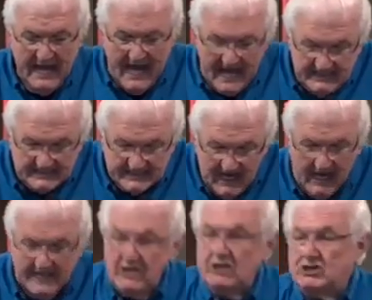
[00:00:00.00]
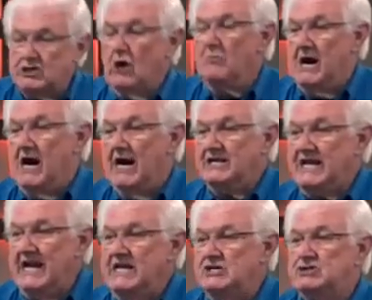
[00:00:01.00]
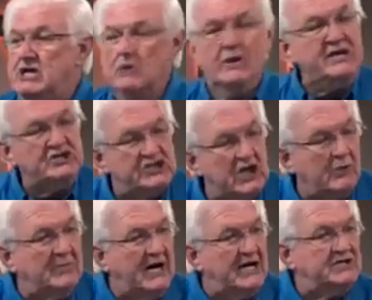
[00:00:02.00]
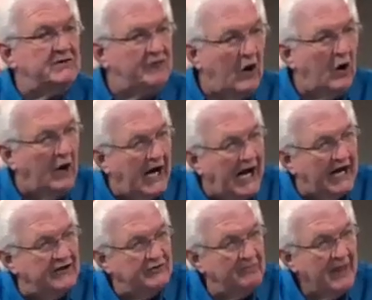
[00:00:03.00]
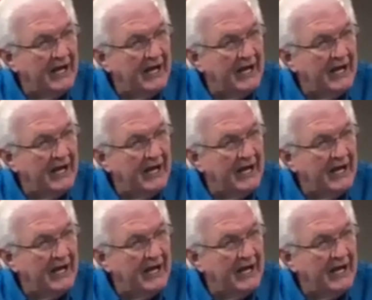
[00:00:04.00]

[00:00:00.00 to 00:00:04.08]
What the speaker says: he's done so much and is doing so much for us.